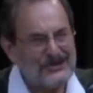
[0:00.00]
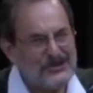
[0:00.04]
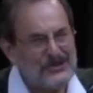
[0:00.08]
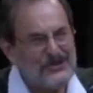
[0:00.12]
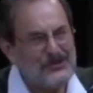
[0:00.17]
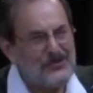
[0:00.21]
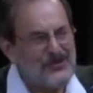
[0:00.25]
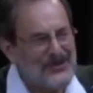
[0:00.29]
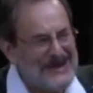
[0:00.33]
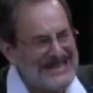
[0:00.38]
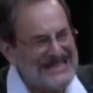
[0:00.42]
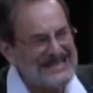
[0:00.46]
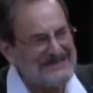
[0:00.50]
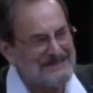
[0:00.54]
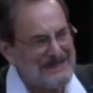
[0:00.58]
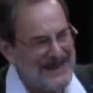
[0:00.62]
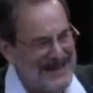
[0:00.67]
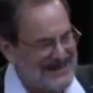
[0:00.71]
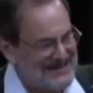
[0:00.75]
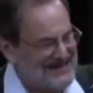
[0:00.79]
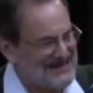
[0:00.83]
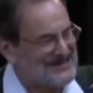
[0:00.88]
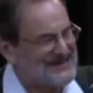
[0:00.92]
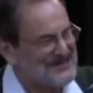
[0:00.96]
Two
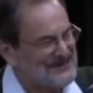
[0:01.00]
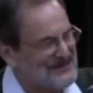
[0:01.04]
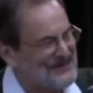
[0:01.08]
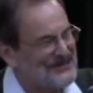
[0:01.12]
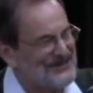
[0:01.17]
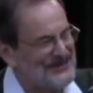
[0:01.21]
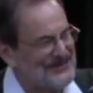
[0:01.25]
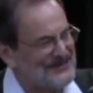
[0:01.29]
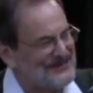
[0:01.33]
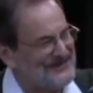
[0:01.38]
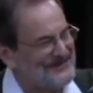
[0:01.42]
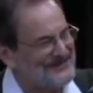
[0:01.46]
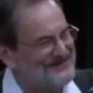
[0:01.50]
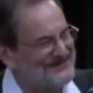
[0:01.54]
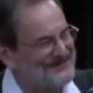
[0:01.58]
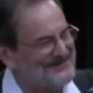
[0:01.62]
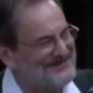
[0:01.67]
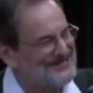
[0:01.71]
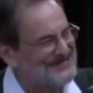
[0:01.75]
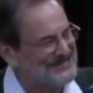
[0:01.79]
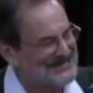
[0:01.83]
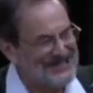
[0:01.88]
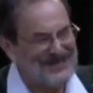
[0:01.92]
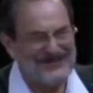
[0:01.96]
wastebaskets full of
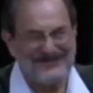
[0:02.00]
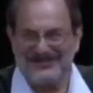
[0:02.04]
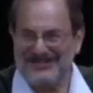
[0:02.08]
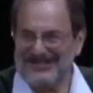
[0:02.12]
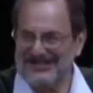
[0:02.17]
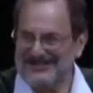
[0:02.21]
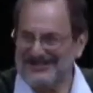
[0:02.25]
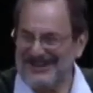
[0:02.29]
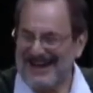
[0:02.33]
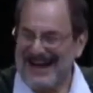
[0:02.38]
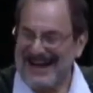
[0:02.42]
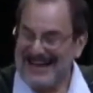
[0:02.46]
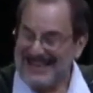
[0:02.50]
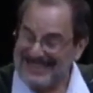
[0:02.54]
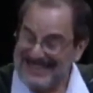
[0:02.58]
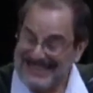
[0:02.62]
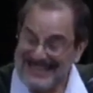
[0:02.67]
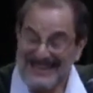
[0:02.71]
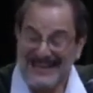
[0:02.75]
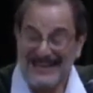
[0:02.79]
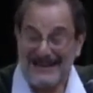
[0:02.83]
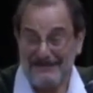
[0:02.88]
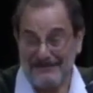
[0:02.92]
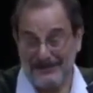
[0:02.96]
stuff. She said, I
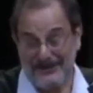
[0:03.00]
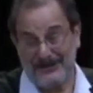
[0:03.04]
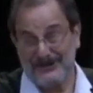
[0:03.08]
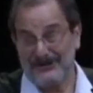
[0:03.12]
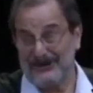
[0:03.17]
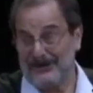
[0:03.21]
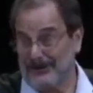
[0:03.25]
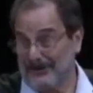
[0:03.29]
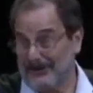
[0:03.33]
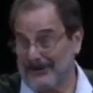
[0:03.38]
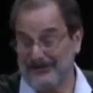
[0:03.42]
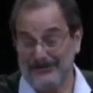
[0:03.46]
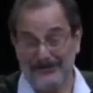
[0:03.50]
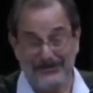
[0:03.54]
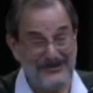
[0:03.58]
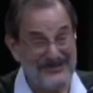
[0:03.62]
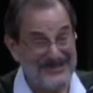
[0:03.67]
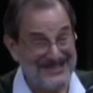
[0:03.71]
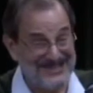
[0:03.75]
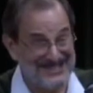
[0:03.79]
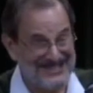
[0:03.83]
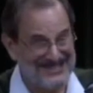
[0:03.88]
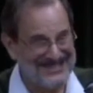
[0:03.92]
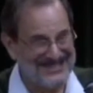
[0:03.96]
think I better go
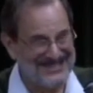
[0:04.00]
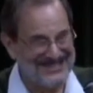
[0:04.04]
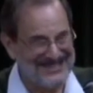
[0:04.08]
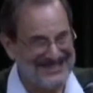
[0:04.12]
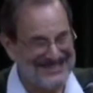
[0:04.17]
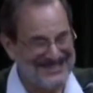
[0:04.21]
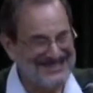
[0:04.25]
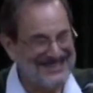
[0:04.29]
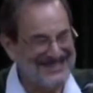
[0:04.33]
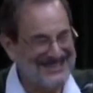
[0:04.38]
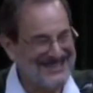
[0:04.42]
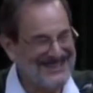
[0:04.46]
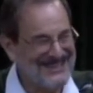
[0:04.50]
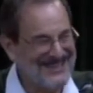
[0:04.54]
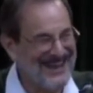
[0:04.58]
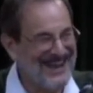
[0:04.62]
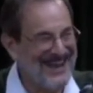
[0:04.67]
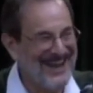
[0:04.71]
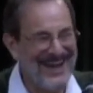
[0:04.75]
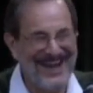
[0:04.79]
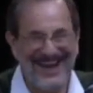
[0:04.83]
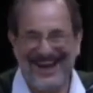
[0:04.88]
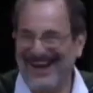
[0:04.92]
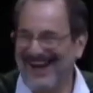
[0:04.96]
through these things
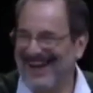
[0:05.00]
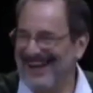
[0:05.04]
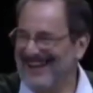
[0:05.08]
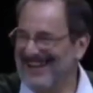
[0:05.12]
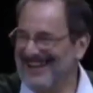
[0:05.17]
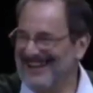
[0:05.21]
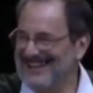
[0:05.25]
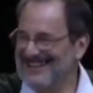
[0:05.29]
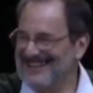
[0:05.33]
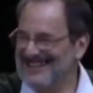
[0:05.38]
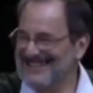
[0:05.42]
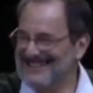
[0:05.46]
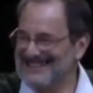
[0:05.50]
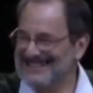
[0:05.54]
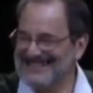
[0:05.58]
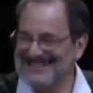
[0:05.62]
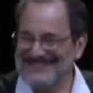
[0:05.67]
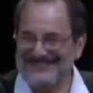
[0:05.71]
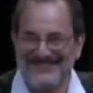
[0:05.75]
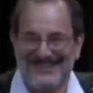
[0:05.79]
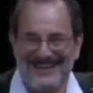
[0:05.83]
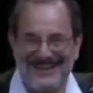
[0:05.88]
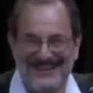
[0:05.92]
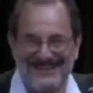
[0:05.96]
and
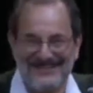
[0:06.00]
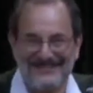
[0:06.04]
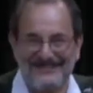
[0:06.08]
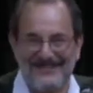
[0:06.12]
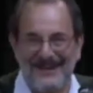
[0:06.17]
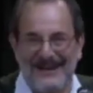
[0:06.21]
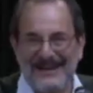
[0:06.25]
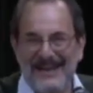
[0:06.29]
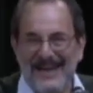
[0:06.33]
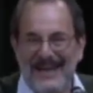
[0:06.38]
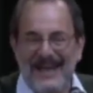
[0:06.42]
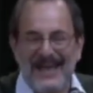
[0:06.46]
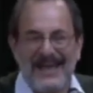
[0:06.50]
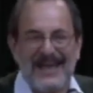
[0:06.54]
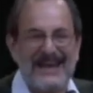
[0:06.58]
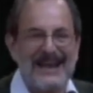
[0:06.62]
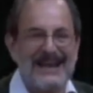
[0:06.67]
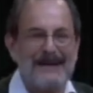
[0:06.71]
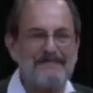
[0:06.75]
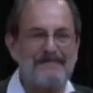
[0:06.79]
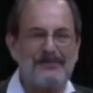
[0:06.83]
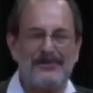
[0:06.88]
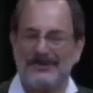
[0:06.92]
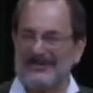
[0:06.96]
see what I could find.
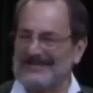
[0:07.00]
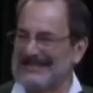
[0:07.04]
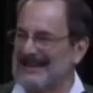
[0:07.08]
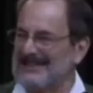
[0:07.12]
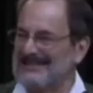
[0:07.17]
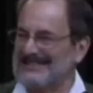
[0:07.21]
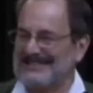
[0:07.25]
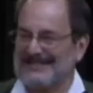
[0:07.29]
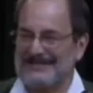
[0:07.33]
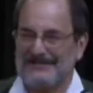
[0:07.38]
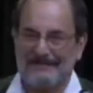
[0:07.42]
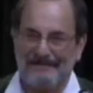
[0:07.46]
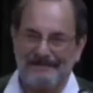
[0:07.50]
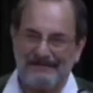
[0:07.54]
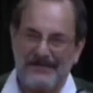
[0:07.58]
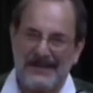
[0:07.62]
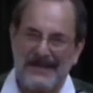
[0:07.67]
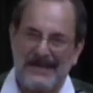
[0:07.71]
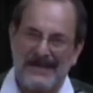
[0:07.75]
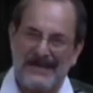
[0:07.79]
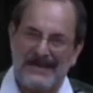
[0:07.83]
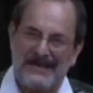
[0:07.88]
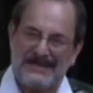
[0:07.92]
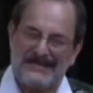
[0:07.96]
And I pulled out some,
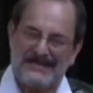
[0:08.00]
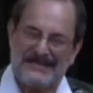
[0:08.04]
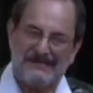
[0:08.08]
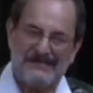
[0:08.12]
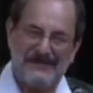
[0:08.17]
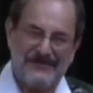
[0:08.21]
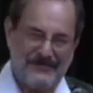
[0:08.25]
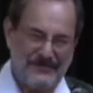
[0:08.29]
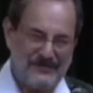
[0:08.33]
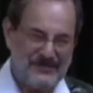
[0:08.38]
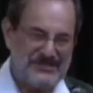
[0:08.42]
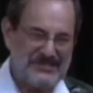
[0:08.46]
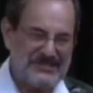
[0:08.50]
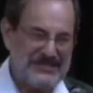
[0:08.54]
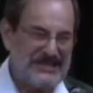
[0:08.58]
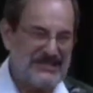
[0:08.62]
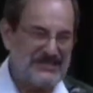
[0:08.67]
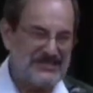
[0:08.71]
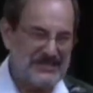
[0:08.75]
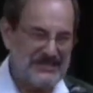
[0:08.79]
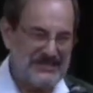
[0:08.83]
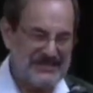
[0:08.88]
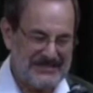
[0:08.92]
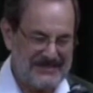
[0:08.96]
some of her
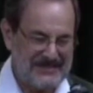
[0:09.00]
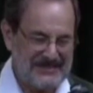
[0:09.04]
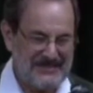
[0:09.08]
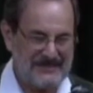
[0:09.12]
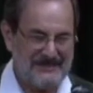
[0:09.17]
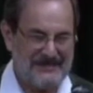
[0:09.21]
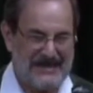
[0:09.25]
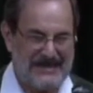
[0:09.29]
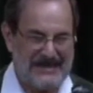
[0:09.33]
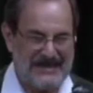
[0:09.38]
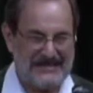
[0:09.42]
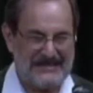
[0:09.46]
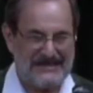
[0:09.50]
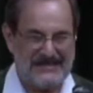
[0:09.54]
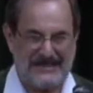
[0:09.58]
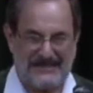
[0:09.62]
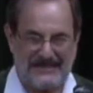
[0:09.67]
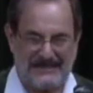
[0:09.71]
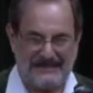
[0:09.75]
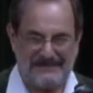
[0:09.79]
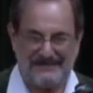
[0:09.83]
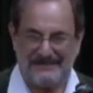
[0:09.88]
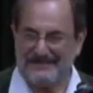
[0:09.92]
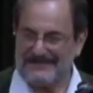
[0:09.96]
teaching syllabi.
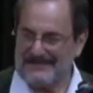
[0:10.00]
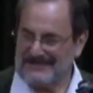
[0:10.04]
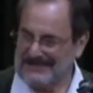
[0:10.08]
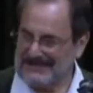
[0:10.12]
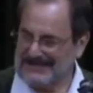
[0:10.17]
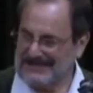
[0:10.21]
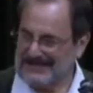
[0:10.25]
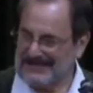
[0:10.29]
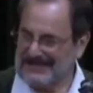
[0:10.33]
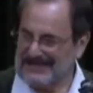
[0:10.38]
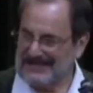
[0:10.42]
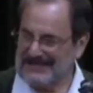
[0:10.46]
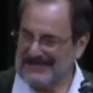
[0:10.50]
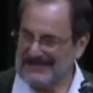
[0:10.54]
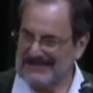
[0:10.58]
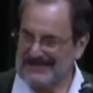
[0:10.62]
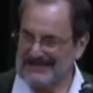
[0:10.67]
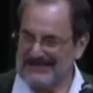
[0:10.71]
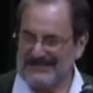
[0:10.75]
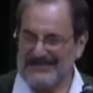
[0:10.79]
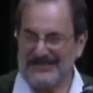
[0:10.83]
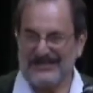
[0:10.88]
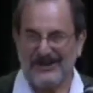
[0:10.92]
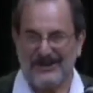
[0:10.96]
Um,
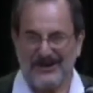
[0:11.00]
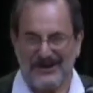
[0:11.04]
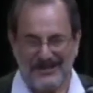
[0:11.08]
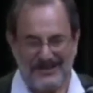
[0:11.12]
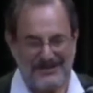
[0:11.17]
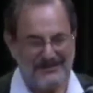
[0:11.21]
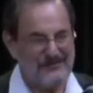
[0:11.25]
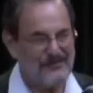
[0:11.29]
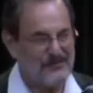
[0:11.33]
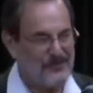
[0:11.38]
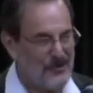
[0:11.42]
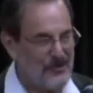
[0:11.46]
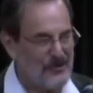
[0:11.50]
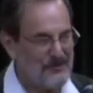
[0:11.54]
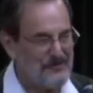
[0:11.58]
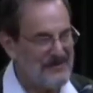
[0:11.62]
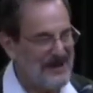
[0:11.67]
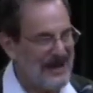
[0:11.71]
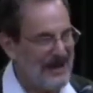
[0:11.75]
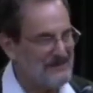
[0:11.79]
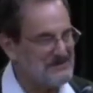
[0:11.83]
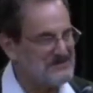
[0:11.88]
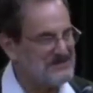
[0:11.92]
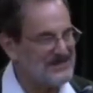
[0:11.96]
she called them
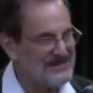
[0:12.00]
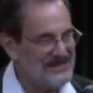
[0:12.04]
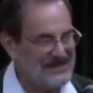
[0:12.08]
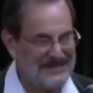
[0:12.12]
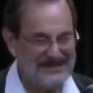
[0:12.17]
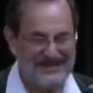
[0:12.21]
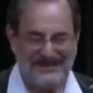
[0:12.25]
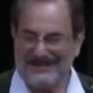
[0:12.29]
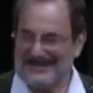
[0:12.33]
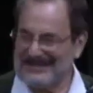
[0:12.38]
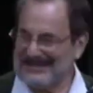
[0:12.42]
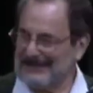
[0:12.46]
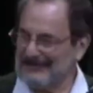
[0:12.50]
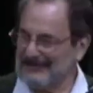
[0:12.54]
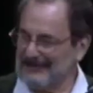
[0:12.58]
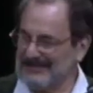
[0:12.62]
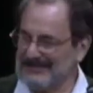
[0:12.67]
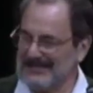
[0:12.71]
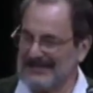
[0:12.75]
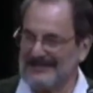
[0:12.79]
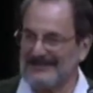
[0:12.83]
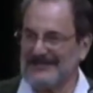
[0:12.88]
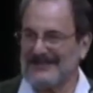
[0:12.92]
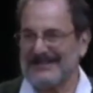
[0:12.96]
roadmaps, and I thought they
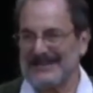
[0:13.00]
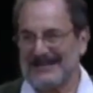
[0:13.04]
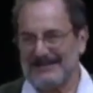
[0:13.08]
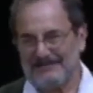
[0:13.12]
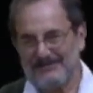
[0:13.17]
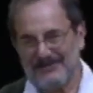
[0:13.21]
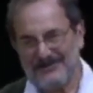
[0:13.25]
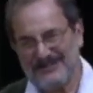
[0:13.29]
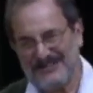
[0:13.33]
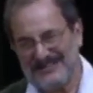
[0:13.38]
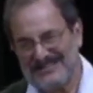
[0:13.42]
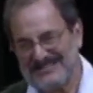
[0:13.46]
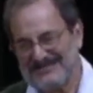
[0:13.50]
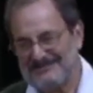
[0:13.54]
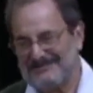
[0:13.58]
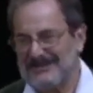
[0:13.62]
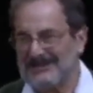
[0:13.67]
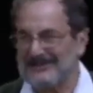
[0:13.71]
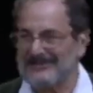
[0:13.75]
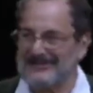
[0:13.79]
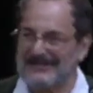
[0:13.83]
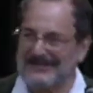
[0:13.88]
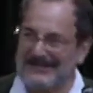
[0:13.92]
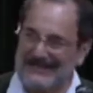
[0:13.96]
were lovely. And I pulled out some
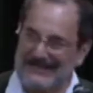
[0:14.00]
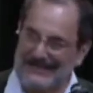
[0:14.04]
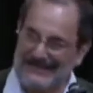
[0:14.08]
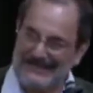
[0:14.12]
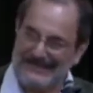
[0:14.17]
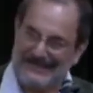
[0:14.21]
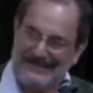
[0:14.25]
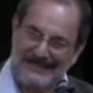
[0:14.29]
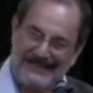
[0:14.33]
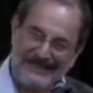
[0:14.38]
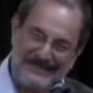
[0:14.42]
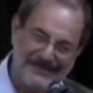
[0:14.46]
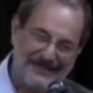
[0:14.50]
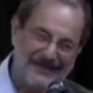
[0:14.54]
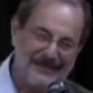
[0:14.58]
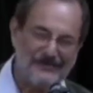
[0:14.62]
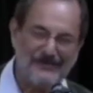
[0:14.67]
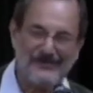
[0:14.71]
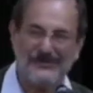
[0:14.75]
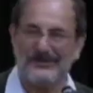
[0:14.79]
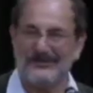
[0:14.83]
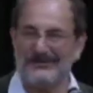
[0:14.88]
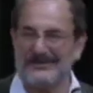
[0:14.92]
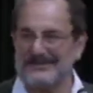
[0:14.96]
other things that I
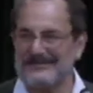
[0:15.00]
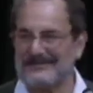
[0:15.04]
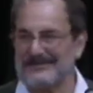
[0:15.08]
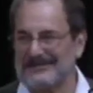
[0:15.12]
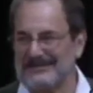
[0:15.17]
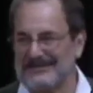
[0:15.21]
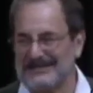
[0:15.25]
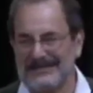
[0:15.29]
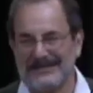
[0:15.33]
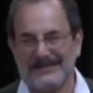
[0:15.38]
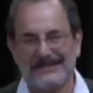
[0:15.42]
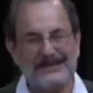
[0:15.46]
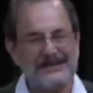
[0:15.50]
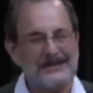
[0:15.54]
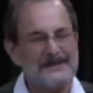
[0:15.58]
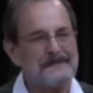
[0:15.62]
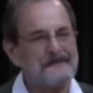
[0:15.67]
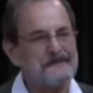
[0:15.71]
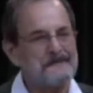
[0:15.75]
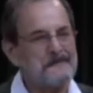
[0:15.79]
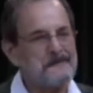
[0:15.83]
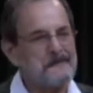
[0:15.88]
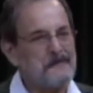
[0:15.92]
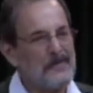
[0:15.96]
thought were useful and
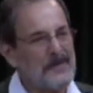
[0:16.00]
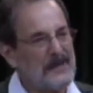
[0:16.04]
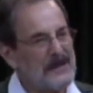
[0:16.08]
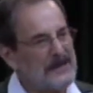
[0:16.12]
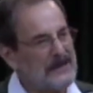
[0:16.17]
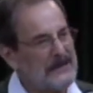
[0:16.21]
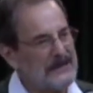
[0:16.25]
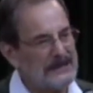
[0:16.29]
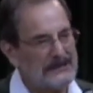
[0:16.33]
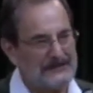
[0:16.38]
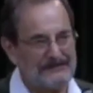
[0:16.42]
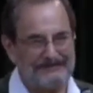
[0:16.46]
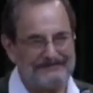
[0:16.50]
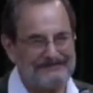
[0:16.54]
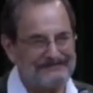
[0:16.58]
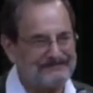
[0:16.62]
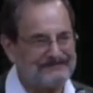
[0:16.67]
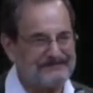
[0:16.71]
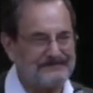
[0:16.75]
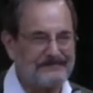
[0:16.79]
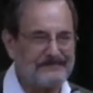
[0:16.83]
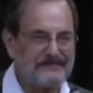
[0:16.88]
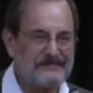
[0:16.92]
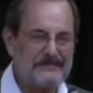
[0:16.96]

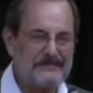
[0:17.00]
um,